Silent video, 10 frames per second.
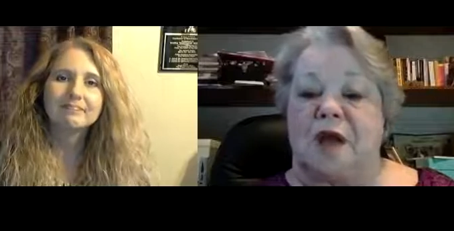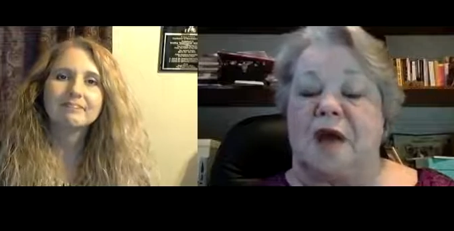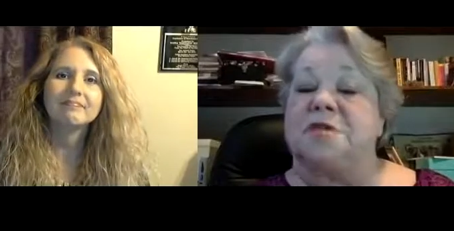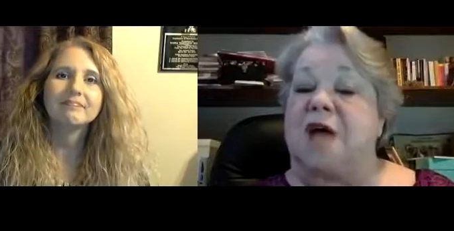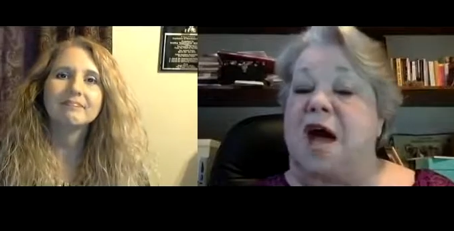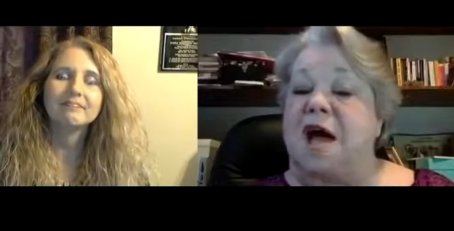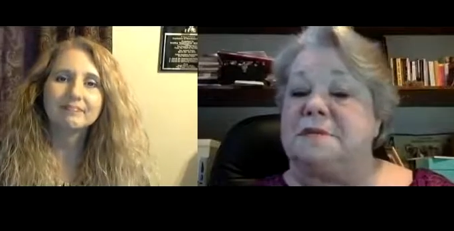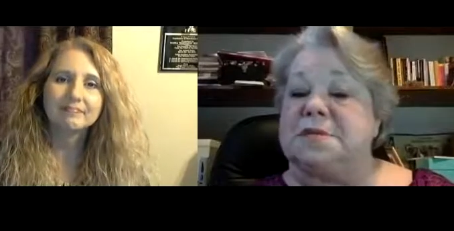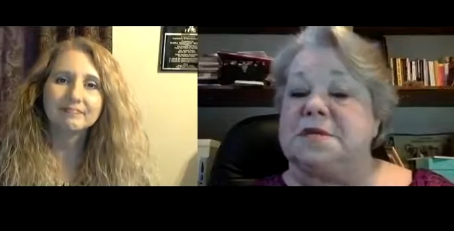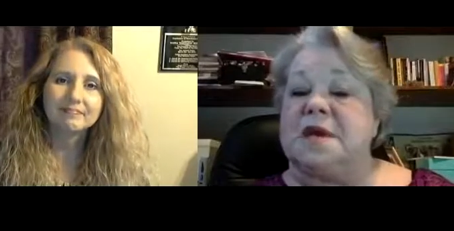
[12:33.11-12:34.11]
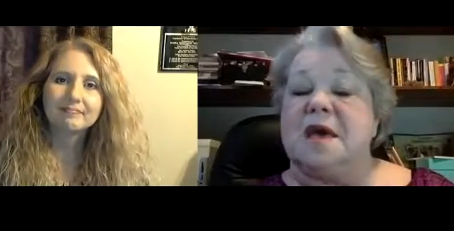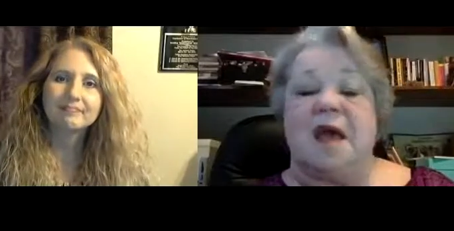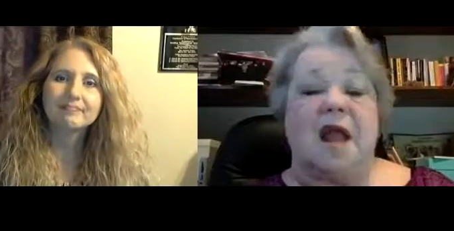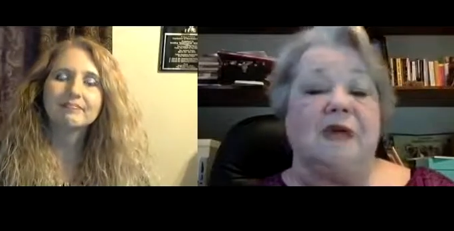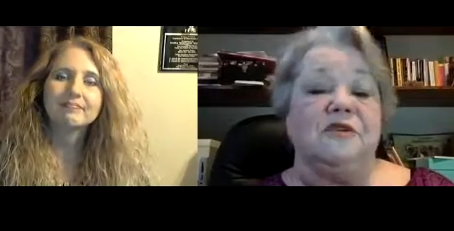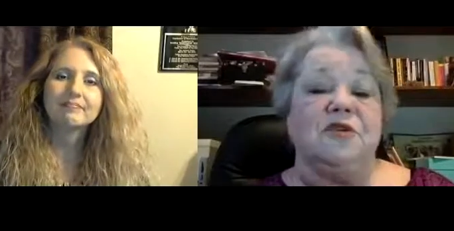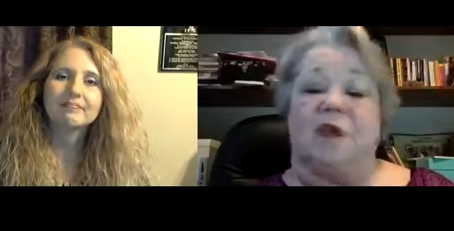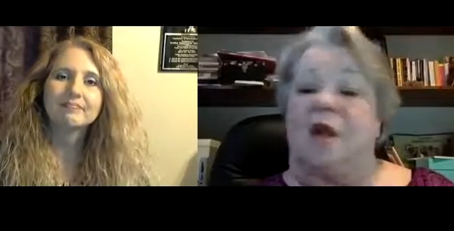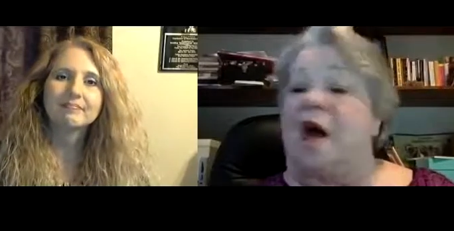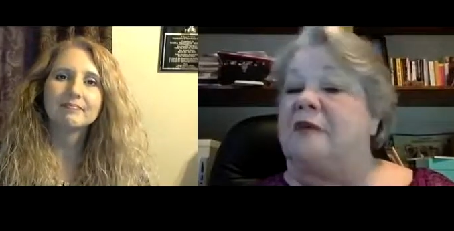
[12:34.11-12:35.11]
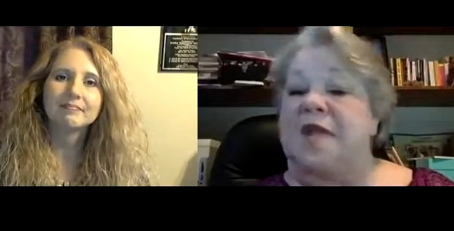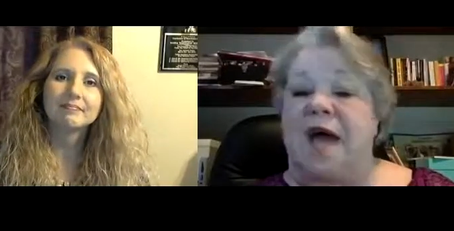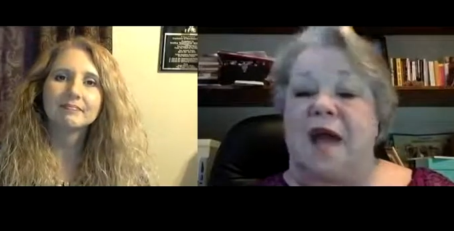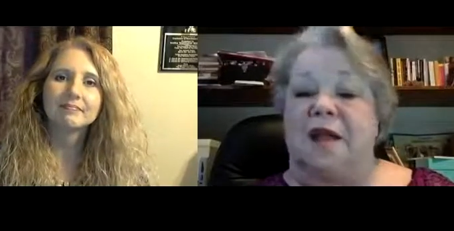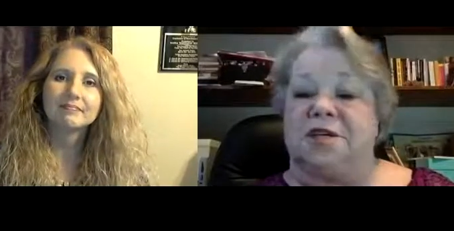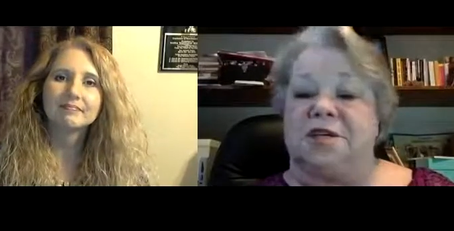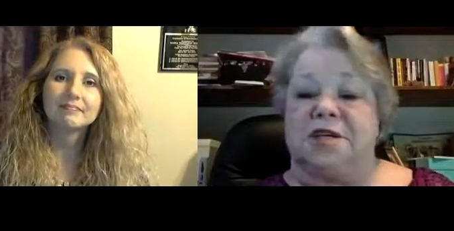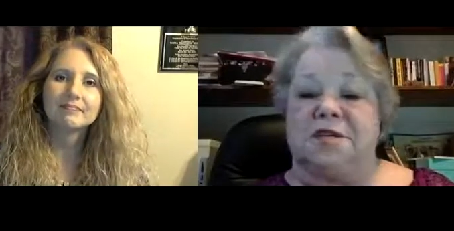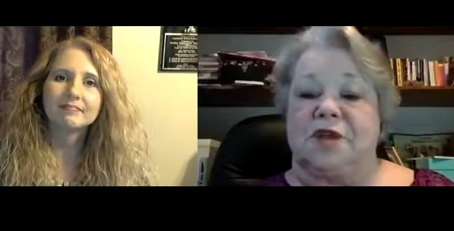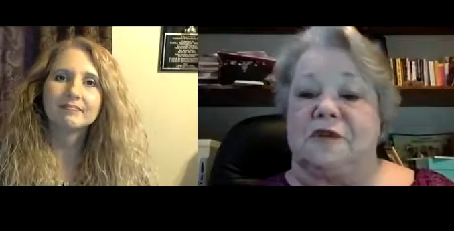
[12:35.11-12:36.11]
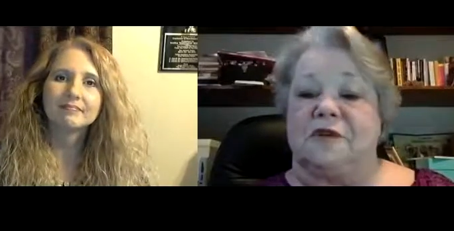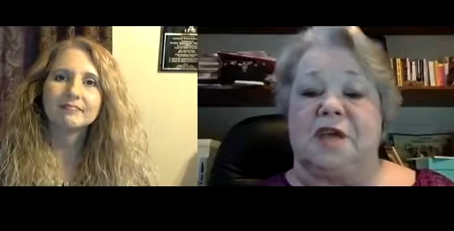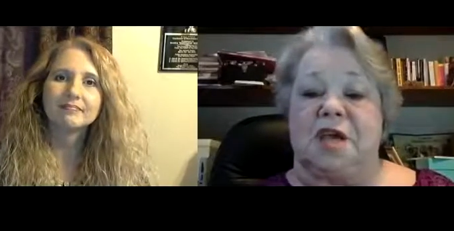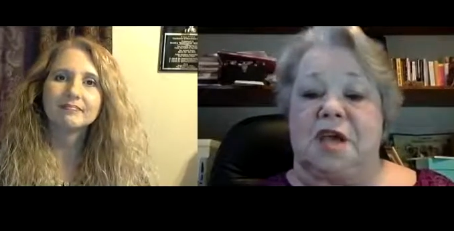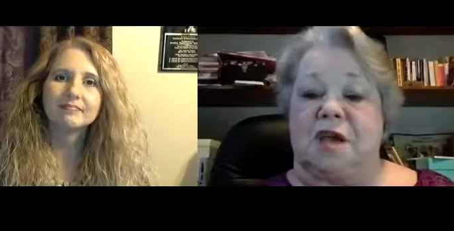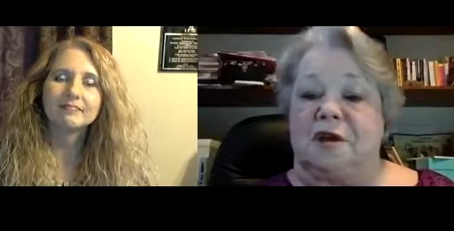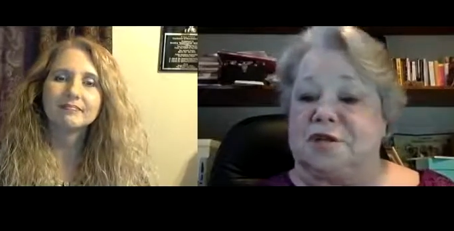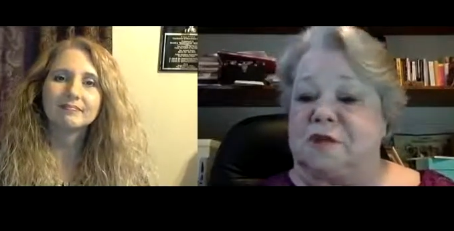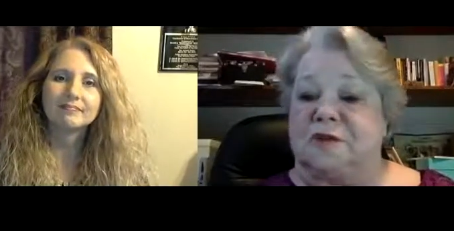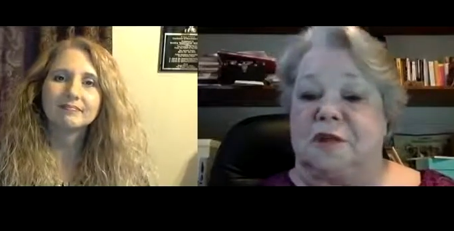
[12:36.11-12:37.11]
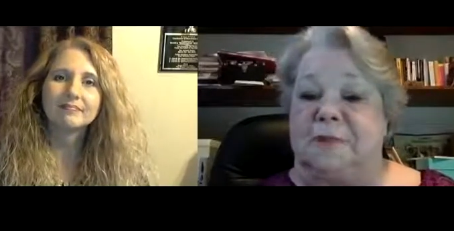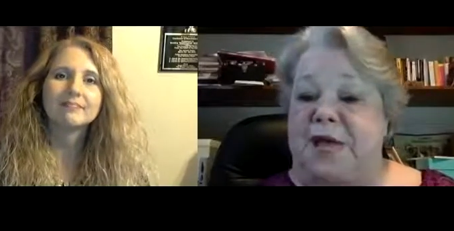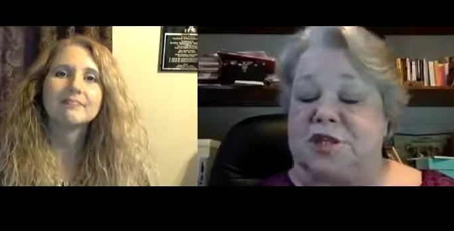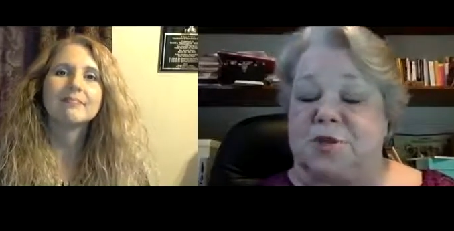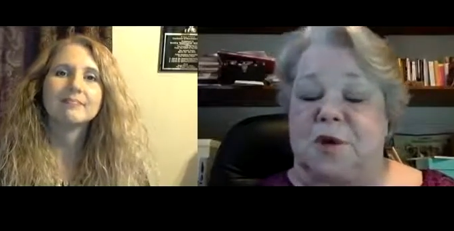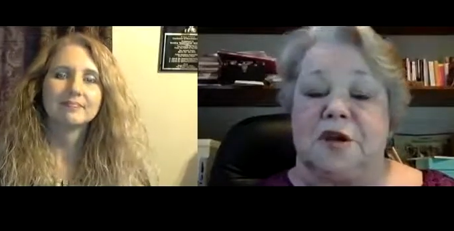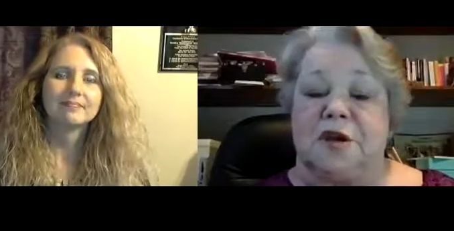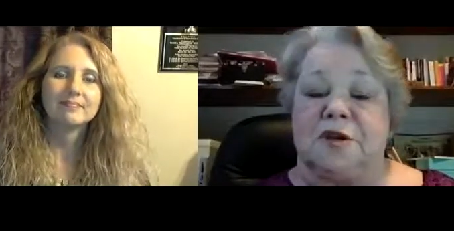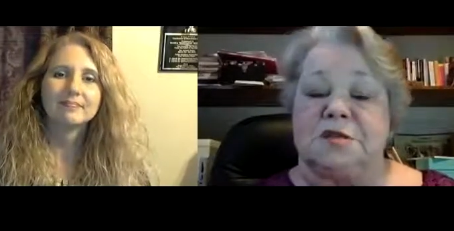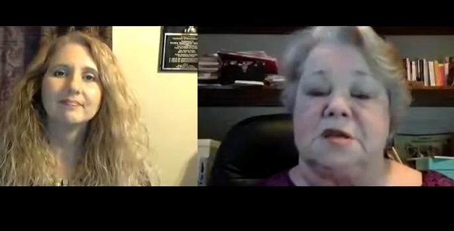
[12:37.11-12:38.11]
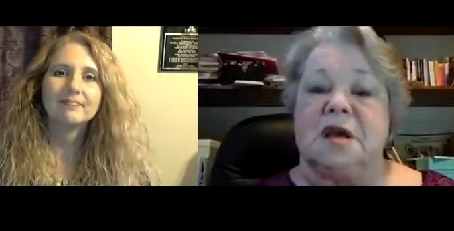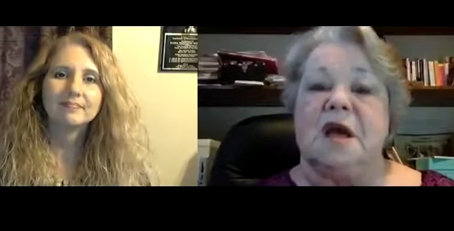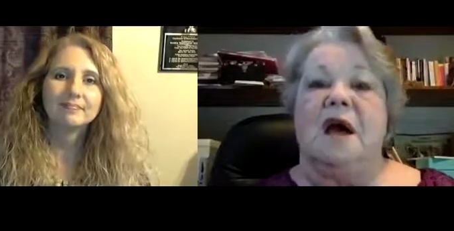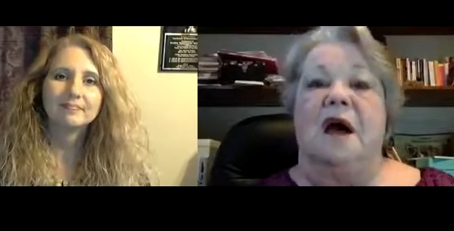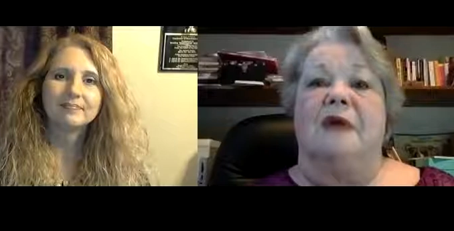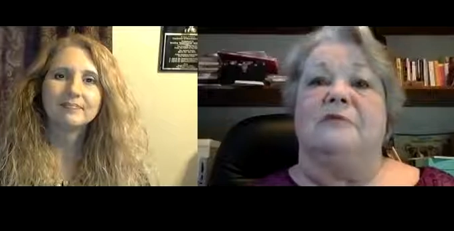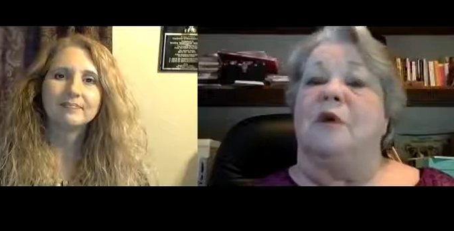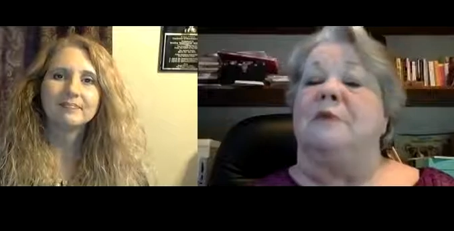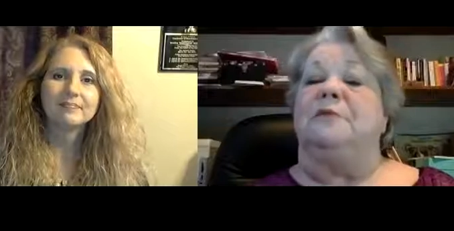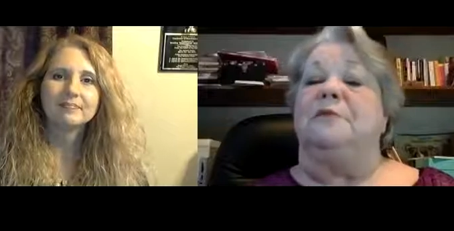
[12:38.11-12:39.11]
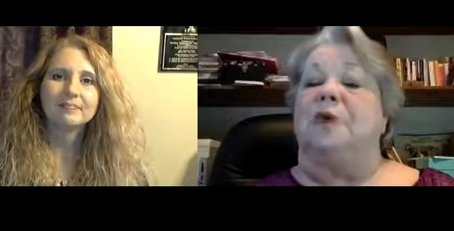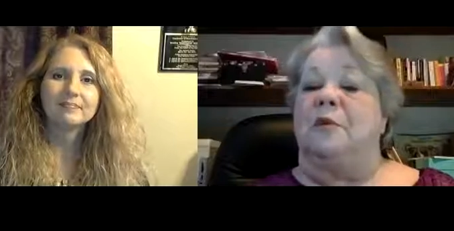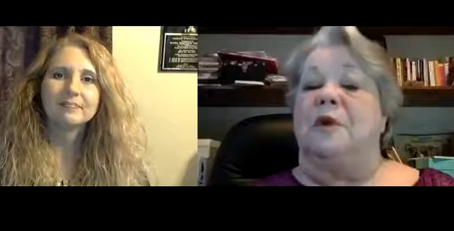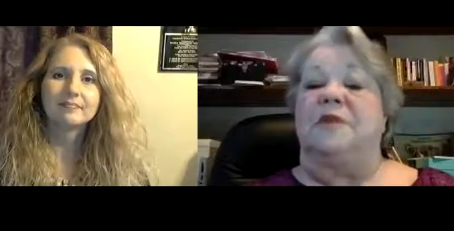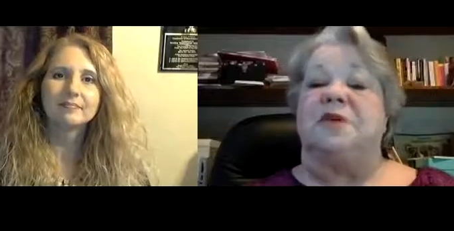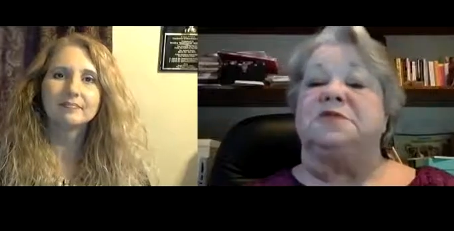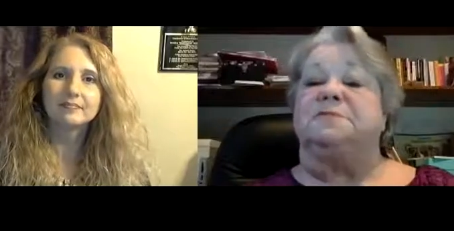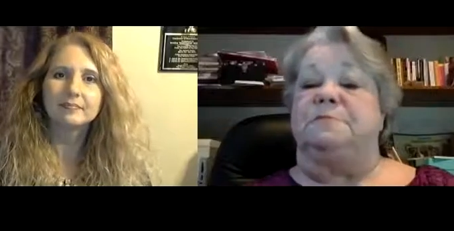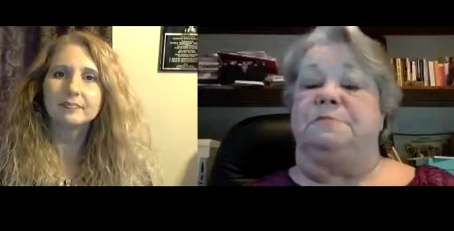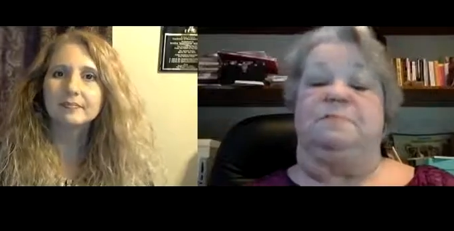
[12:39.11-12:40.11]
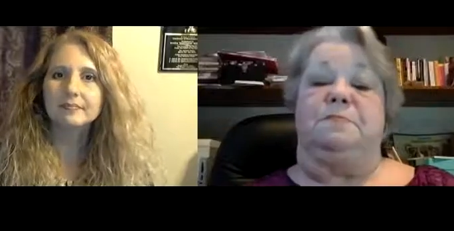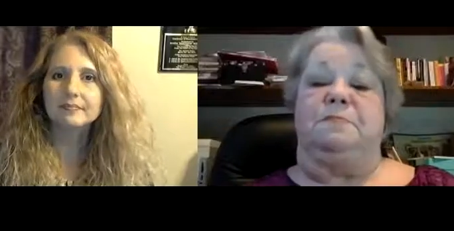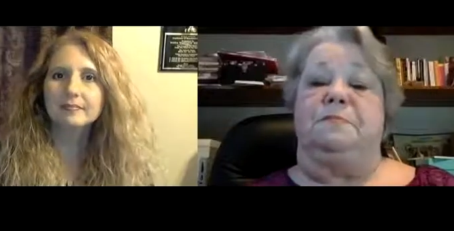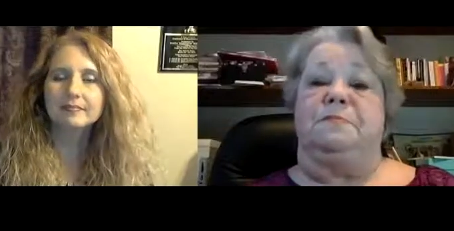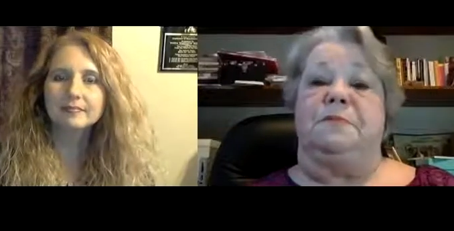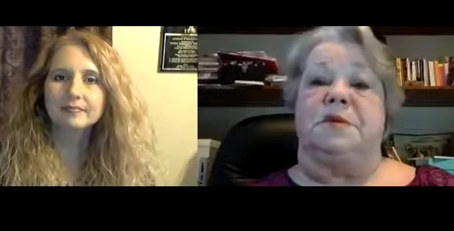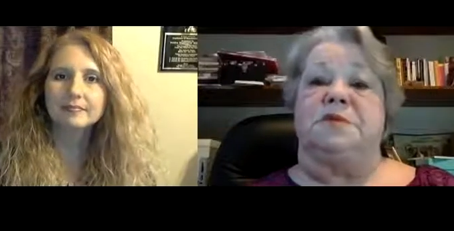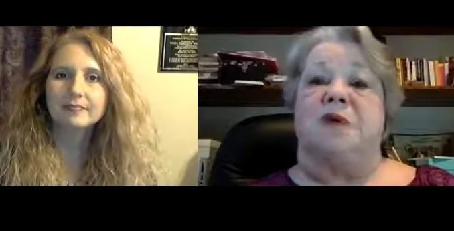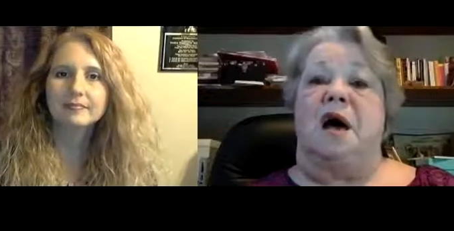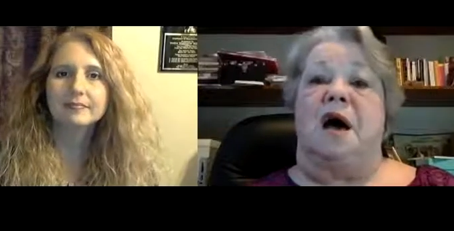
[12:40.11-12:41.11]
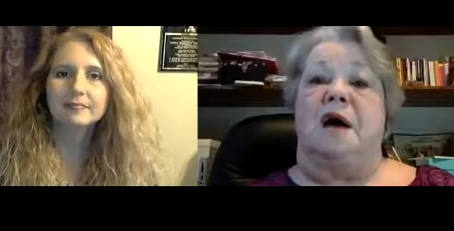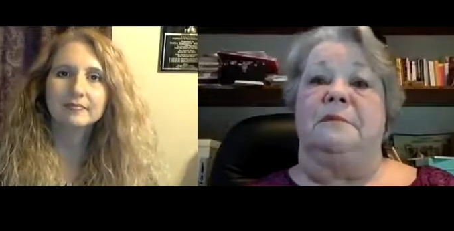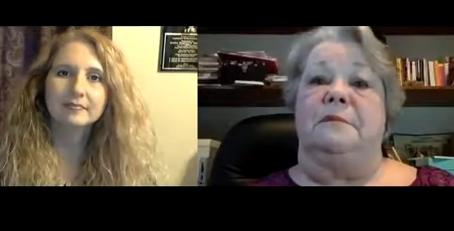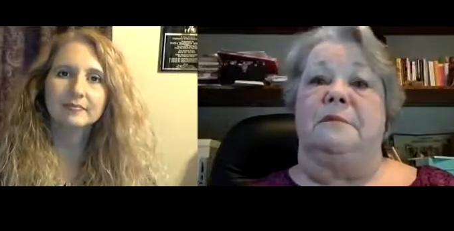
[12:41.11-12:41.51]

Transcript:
Speaker 1: of times, and I've used a lot of analogies over the years, over the past 12 years, of what you know what this this um,